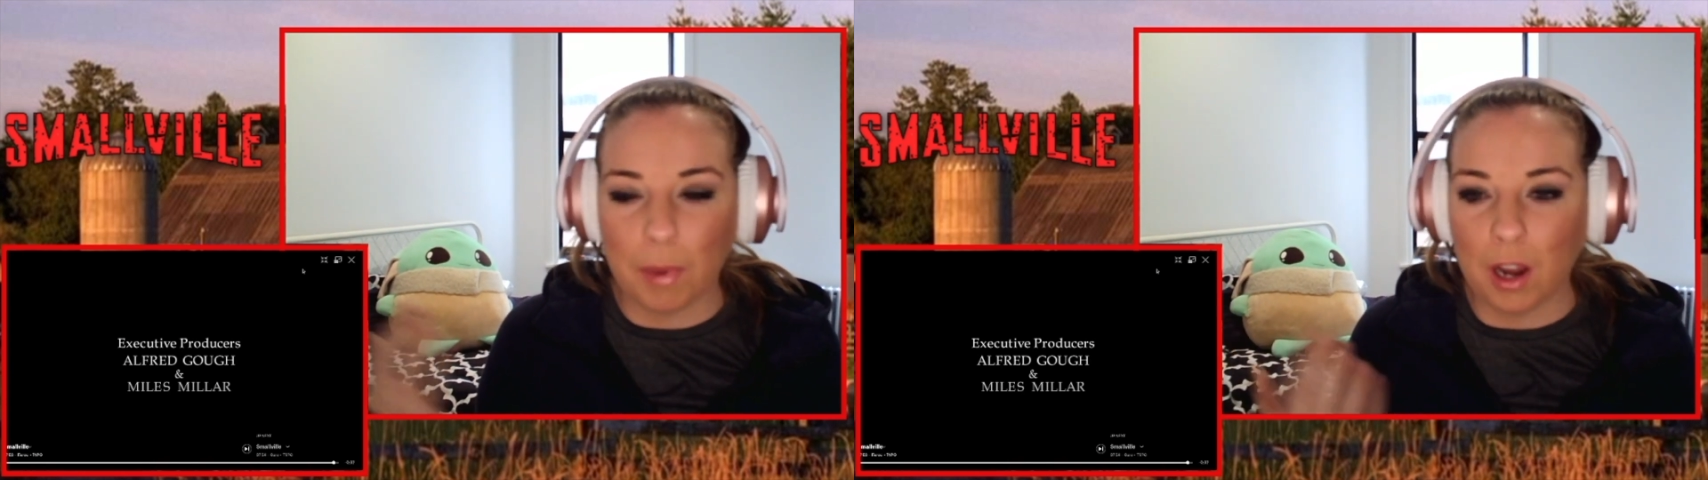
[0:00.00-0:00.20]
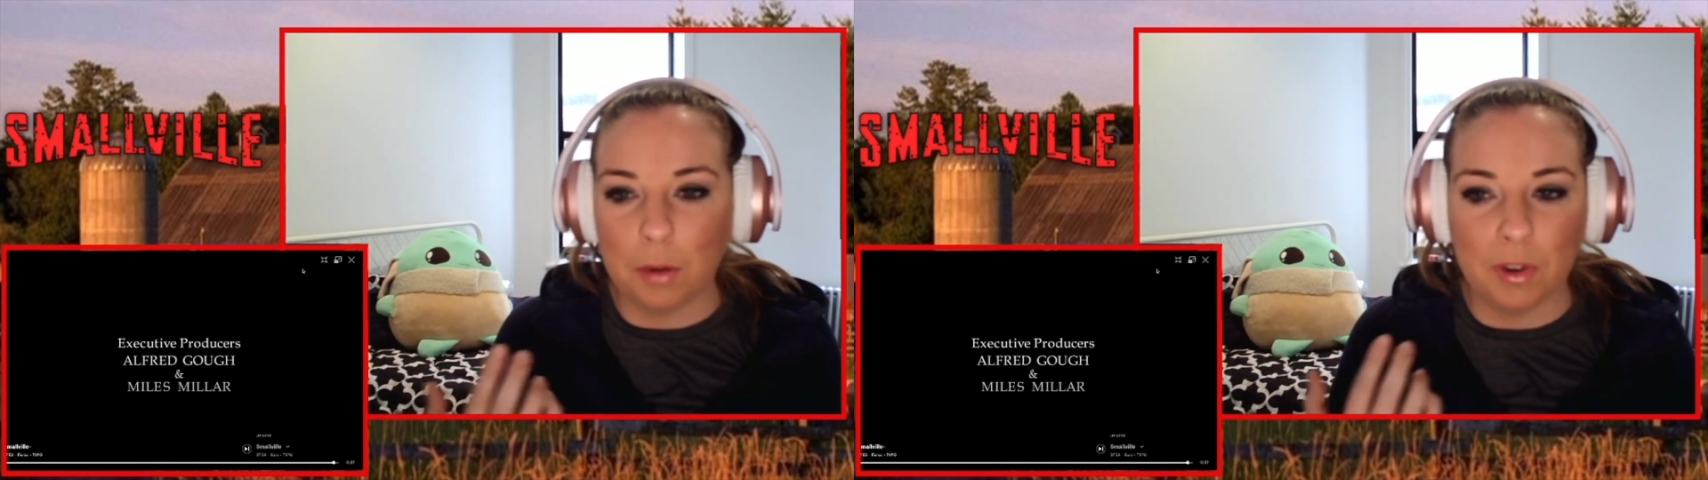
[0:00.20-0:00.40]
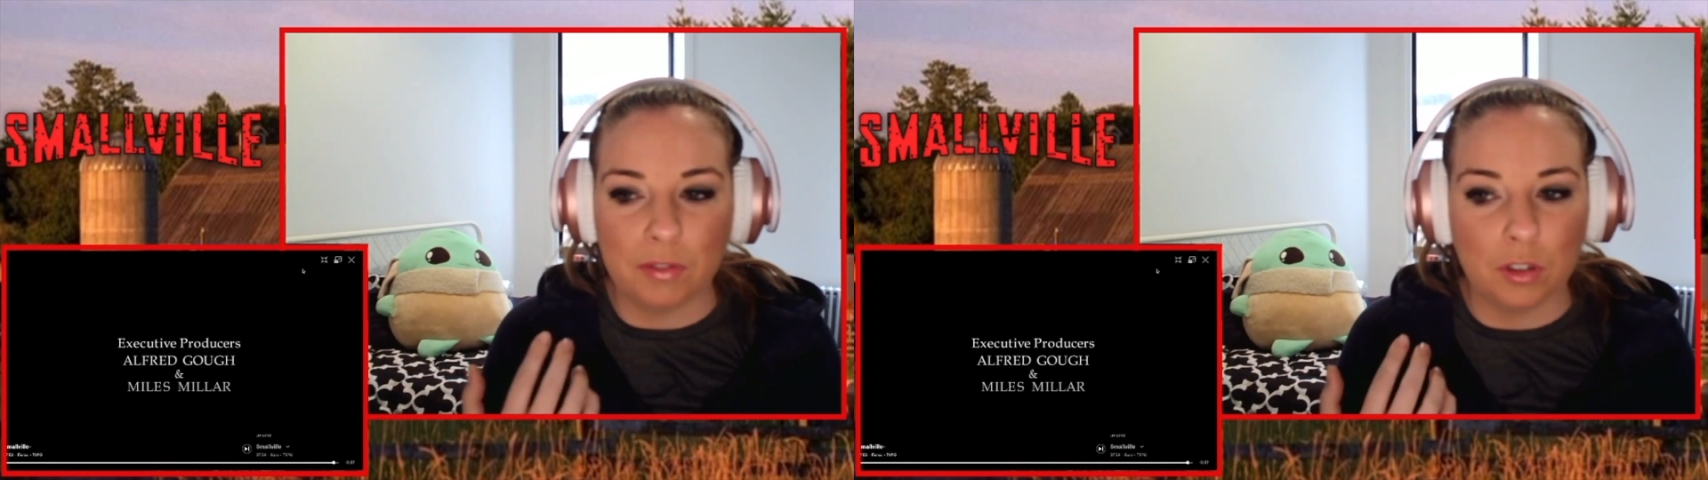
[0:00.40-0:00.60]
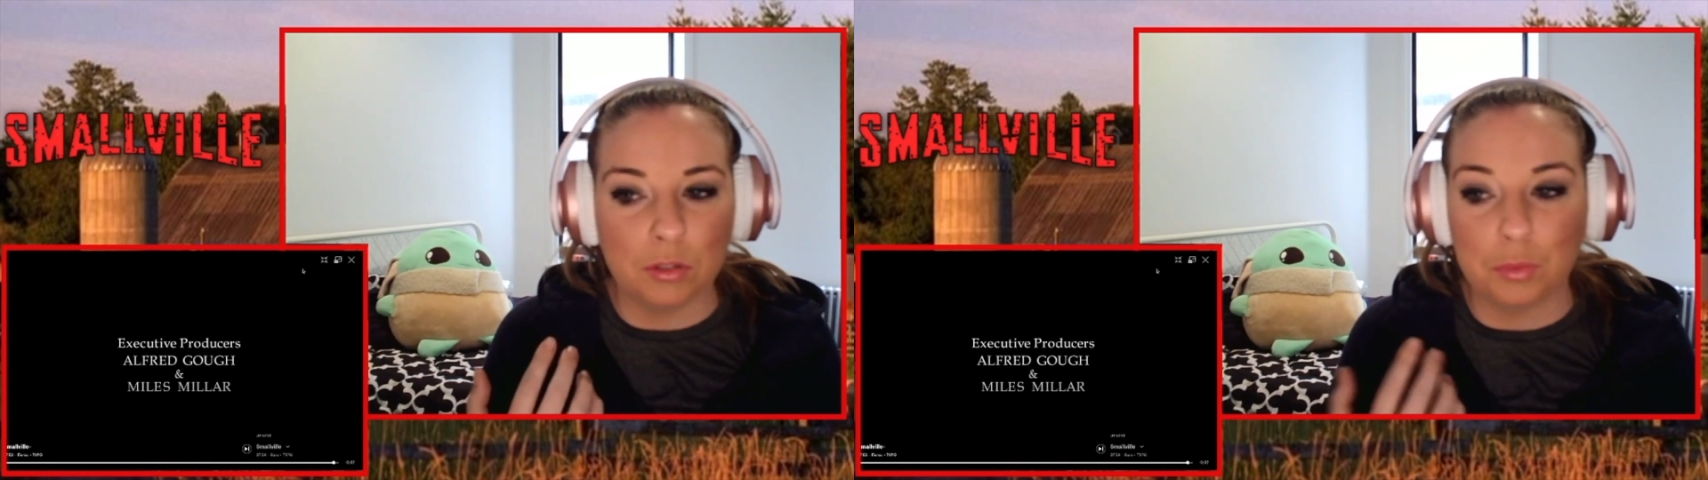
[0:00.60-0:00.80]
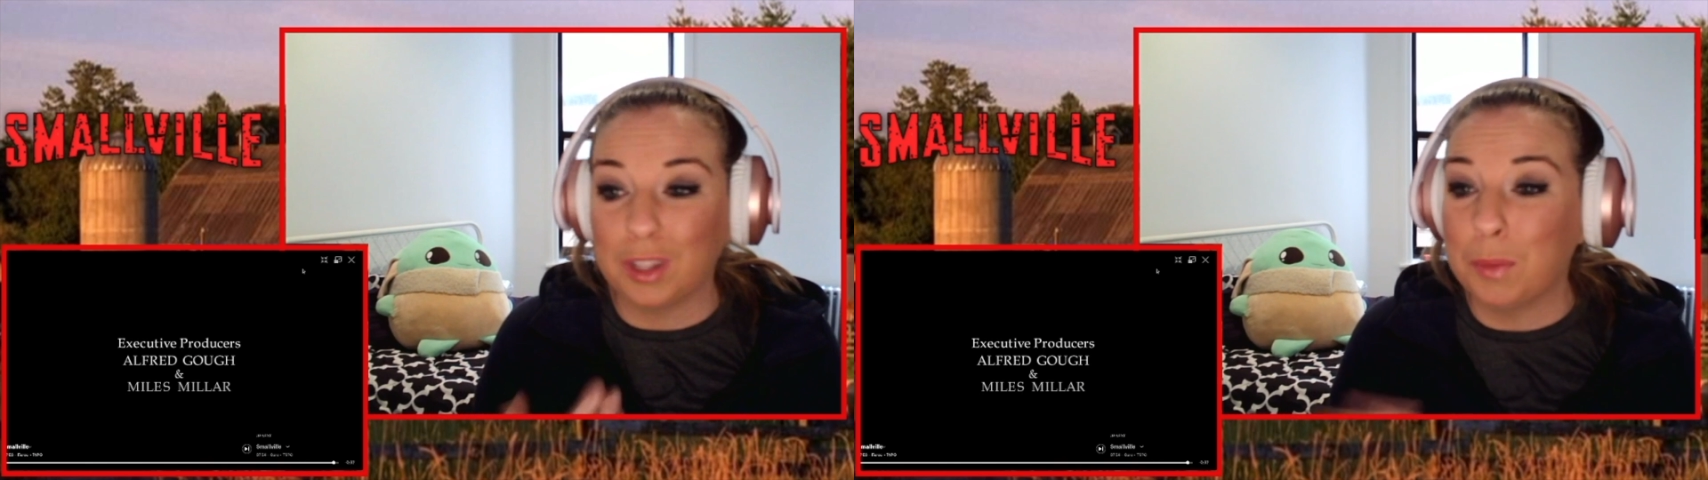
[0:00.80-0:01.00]
Powerpuff
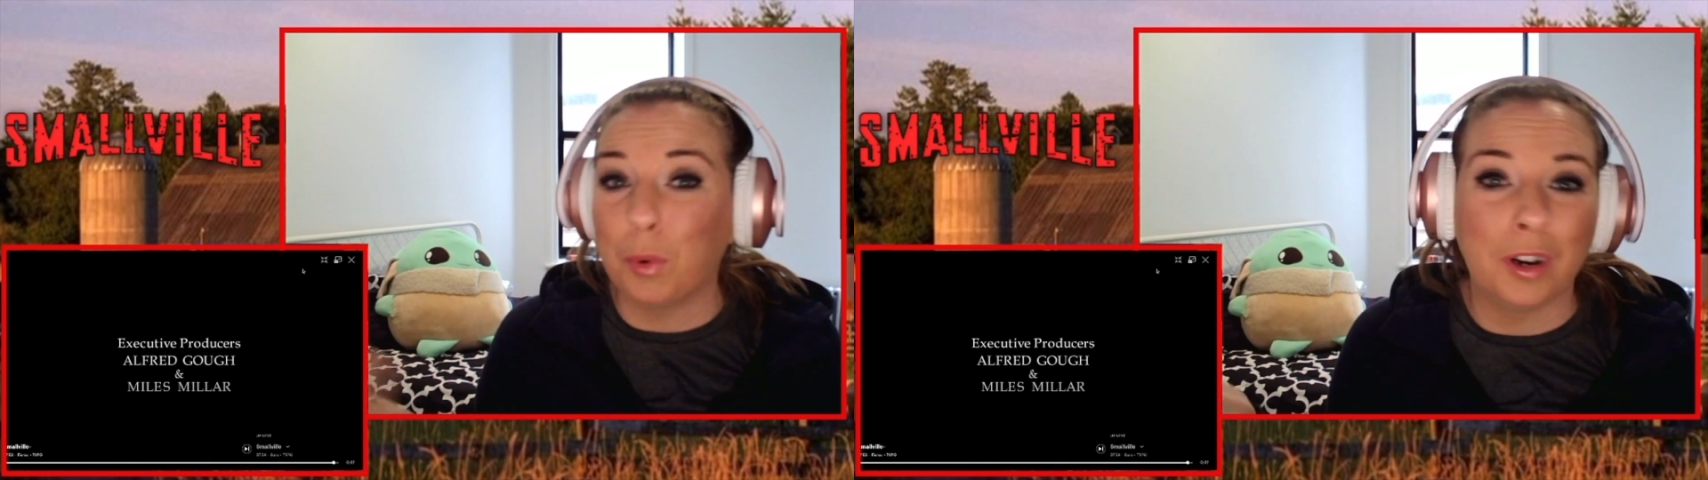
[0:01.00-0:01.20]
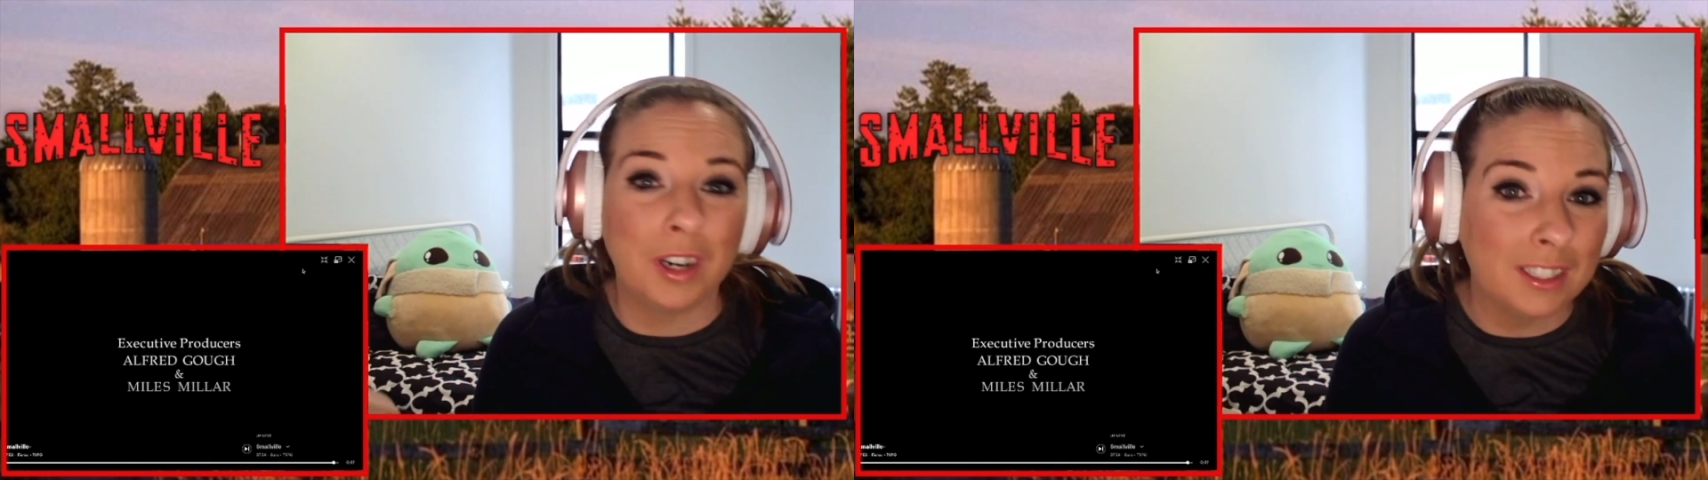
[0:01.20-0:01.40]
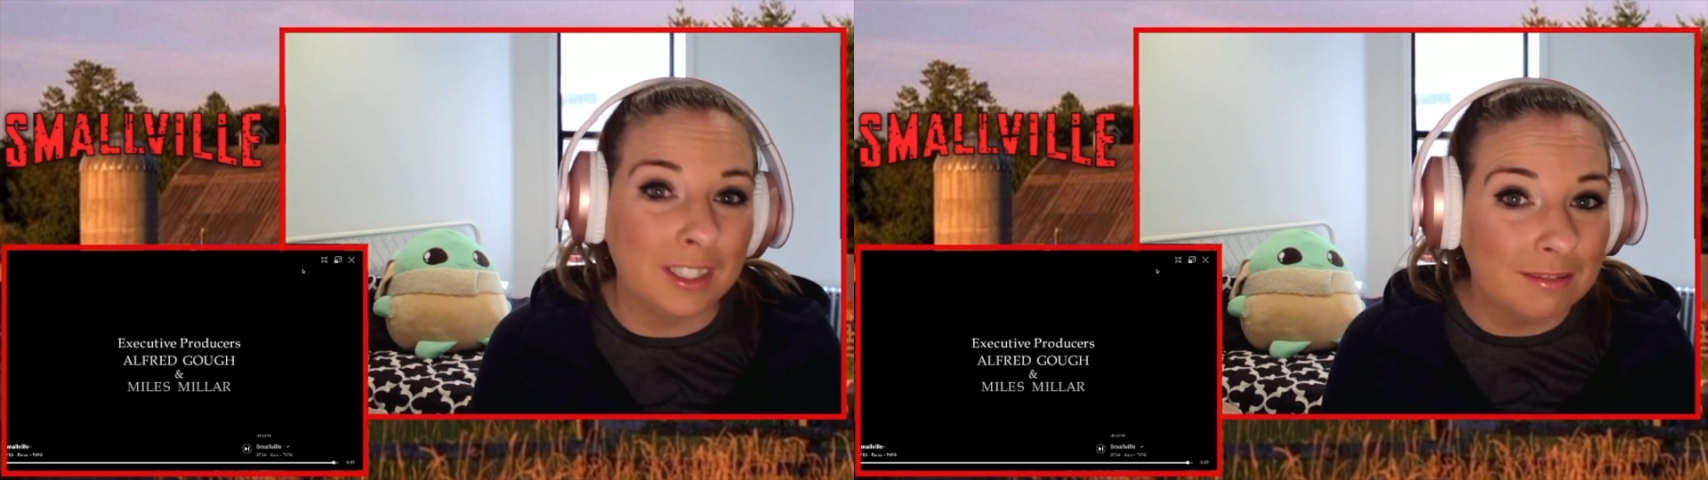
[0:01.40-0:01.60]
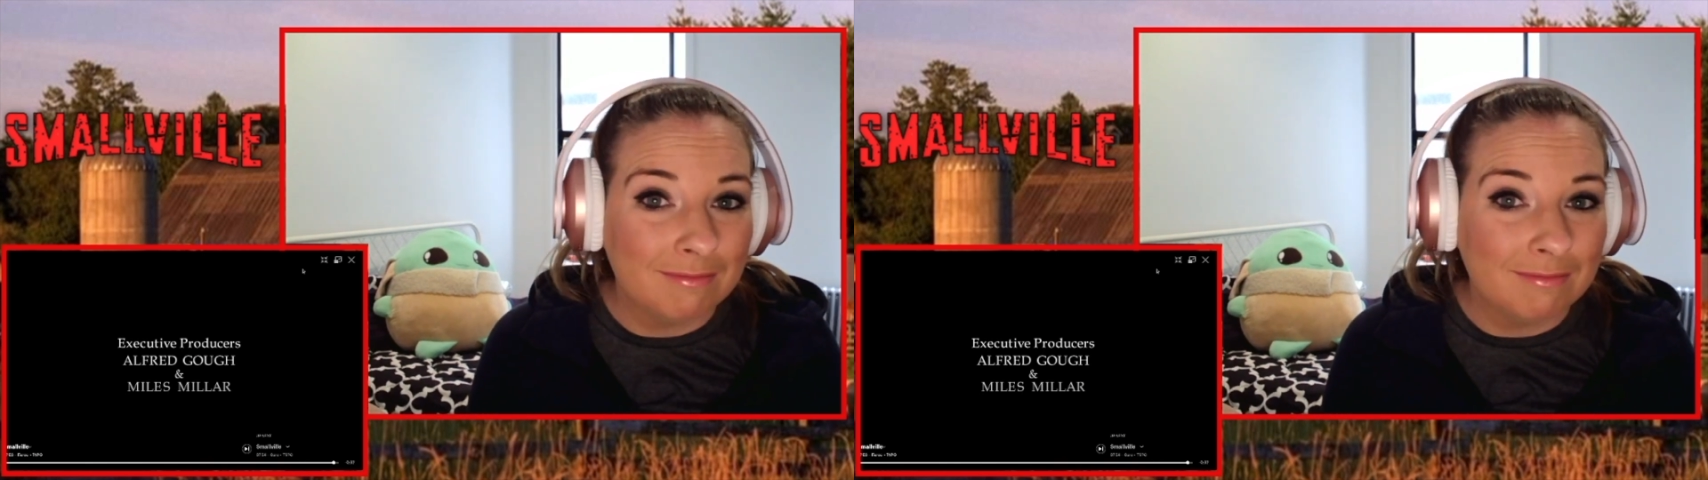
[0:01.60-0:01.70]
Girls really boring.